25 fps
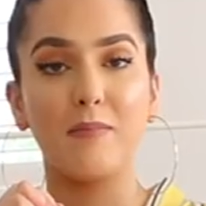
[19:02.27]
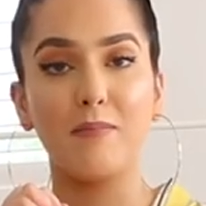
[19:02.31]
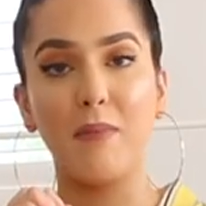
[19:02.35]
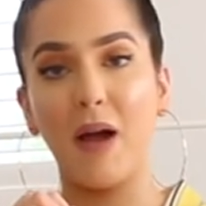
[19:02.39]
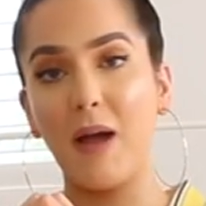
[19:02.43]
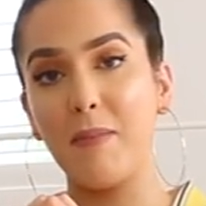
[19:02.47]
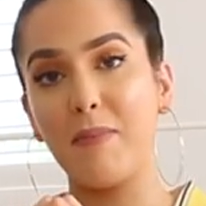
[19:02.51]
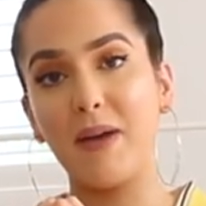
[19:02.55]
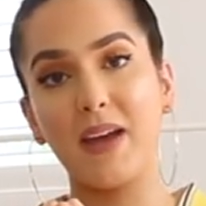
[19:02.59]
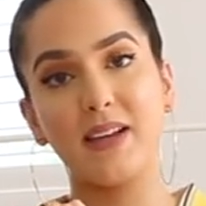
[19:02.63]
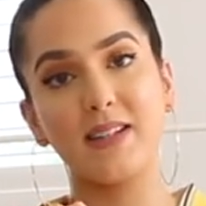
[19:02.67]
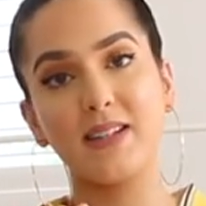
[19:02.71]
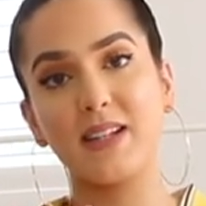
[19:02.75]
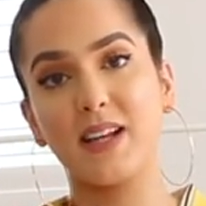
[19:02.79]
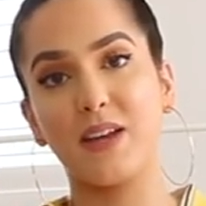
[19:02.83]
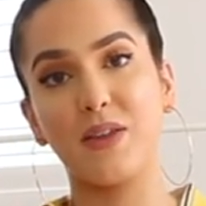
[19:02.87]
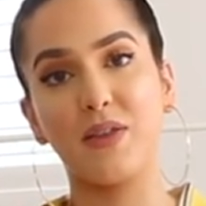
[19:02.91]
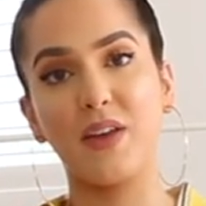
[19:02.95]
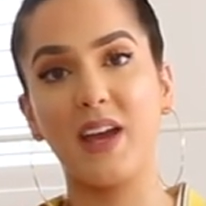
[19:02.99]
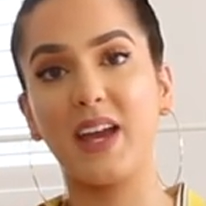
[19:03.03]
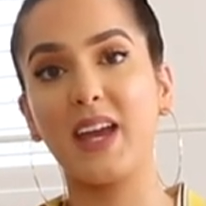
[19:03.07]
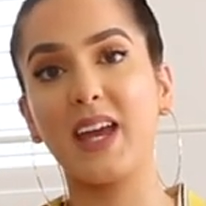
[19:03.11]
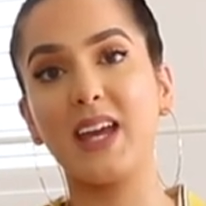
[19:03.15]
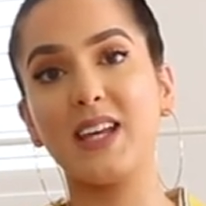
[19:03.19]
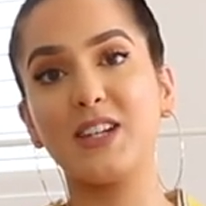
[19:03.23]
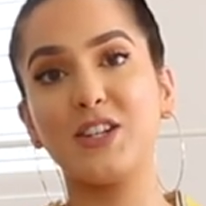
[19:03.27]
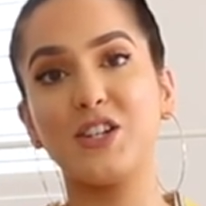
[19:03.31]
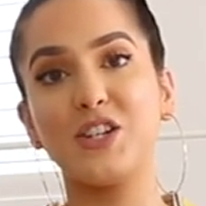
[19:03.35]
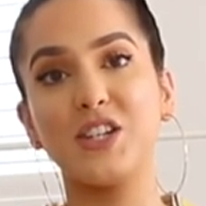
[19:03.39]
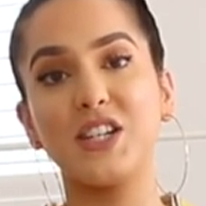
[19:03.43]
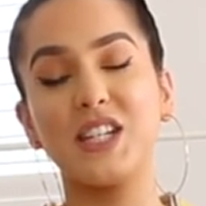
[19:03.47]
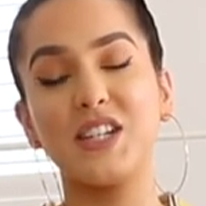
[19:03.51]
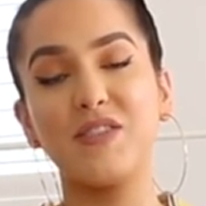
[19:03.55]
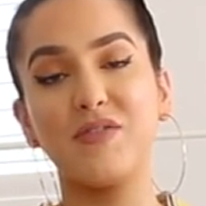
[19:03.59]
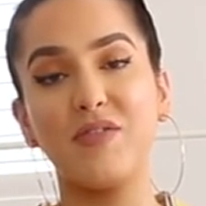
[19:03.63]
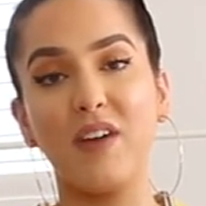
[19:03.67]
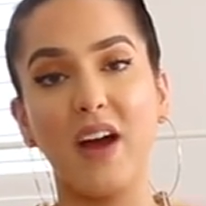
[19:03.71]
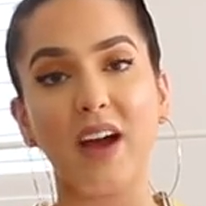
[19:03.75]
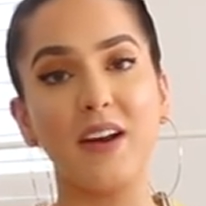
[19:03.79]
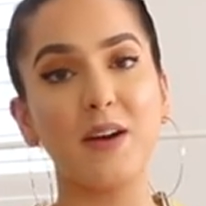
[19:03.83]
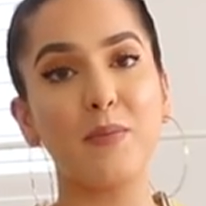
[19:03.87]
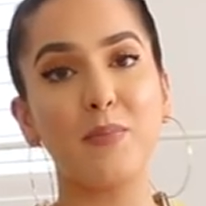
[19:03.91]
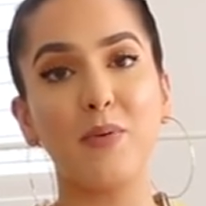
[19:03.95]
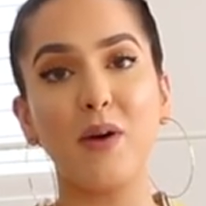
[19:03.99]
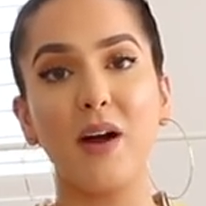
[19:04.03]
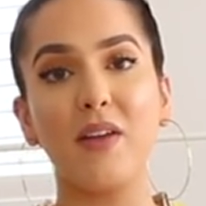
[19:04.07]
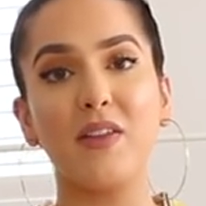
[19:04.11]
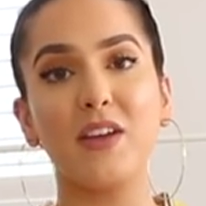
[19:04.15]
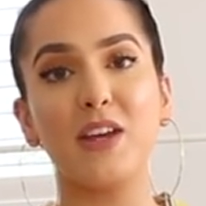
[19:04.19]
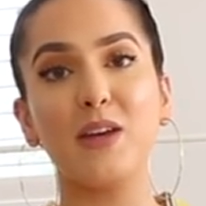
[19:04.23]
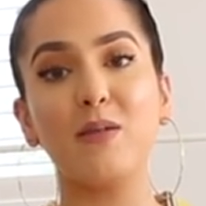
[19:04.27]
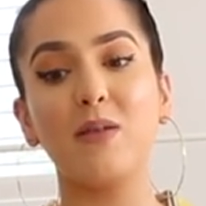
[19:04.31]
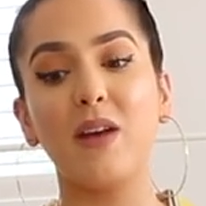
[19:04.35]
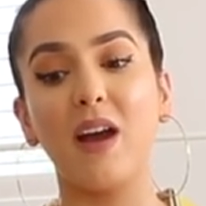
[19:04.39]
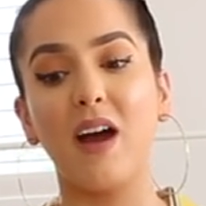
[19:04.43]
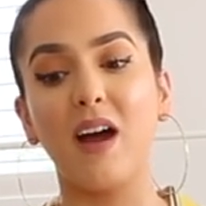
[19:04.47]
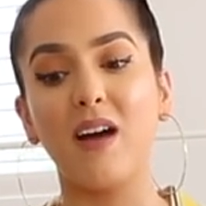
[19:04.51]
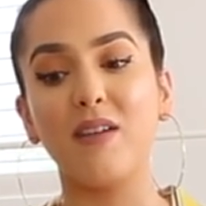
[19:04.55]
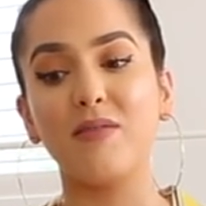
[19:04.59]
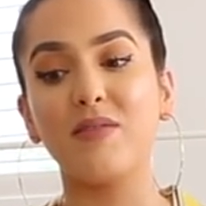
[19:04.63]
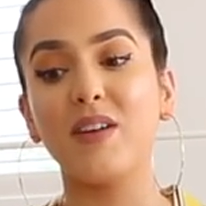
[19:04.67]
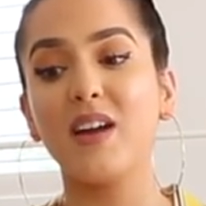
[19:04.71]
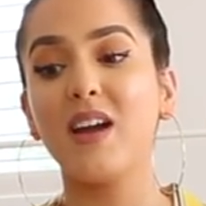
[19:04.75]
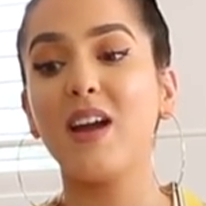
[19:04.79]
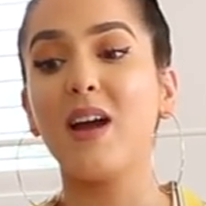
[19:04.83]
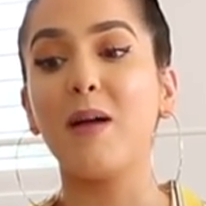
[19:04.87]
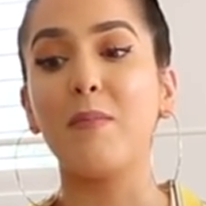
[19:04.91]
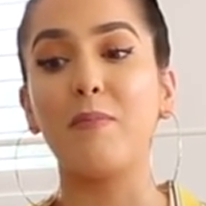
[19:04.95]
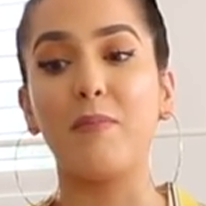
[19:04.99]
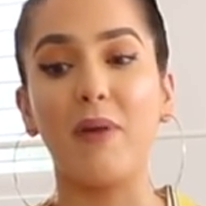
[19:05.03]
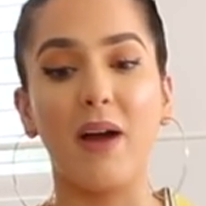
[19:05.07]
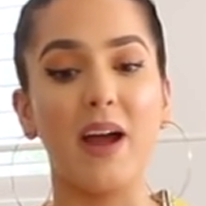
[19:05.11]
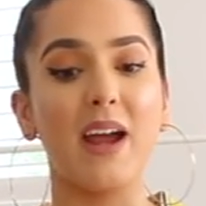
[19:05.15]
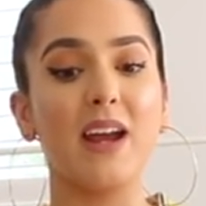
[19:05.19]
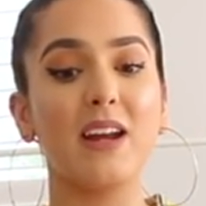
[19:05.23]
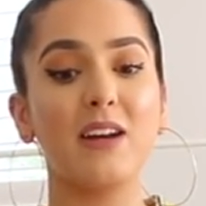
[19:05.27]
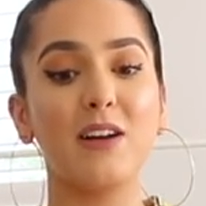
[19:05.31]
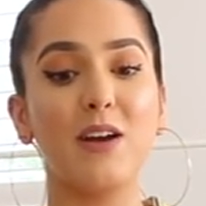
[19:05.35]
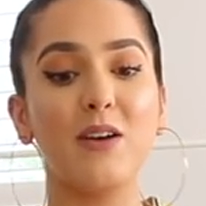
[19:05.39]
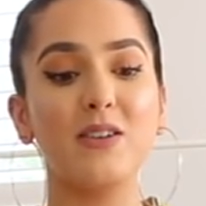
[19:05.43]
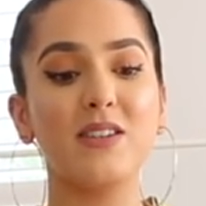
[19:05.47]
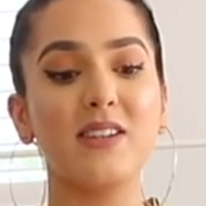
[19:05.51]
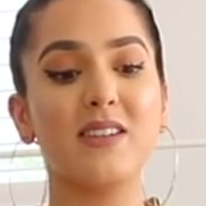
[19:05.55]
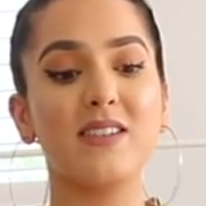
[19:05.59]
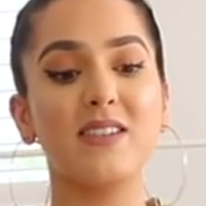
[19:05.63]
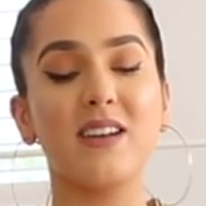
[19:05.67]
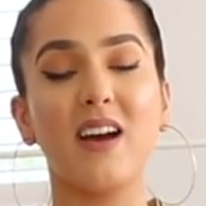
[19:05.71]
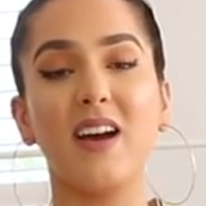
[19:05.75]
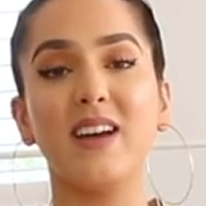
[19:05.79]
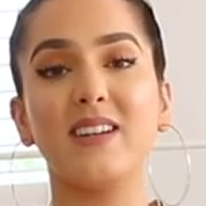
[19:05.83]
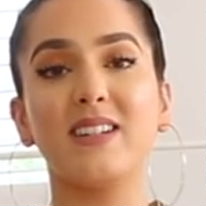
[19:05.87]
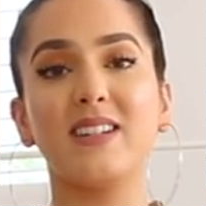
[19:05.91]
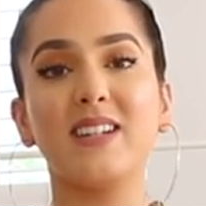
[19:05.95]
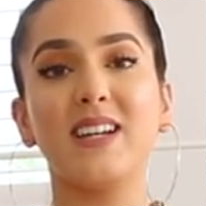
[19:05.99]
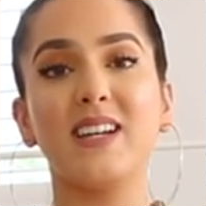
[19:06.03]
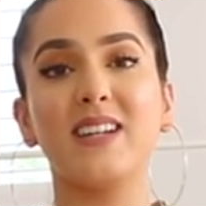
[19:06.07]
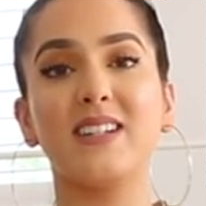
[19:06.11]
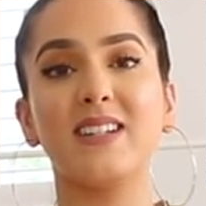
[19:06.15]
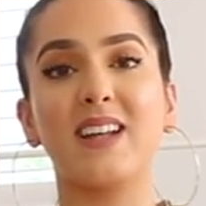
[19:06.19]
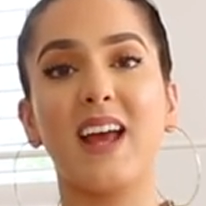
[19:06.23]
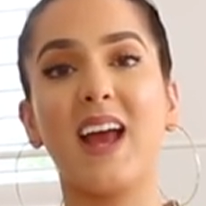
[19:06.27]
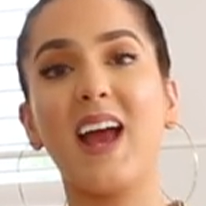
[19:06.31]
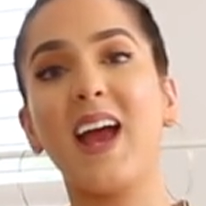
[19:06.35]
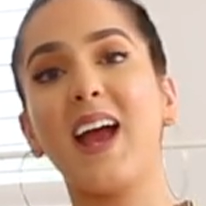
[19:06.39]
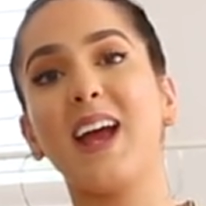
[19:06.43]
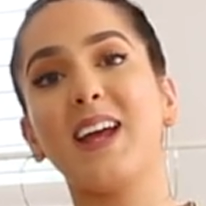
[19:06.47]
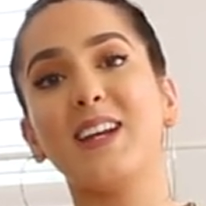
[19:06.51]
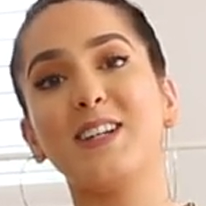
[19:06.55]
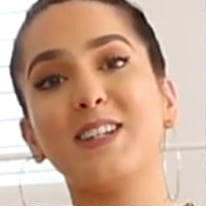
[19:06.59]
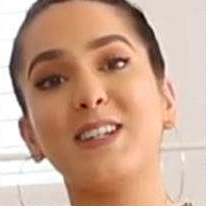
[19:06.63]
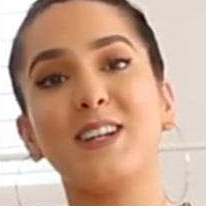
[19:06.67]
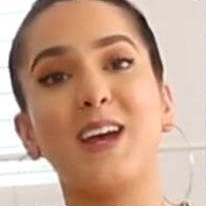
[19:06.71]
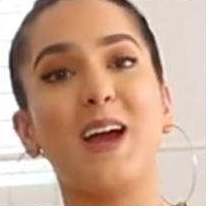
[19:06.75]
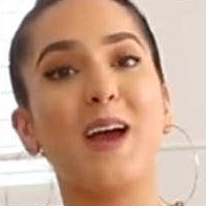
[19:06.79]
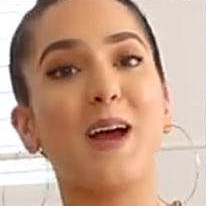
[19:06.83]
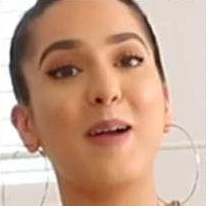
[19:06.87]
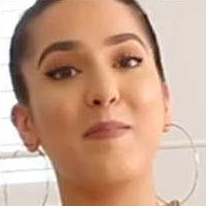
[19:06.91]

My basic thing is just find a bra that you love, buy it in loads of sizes, and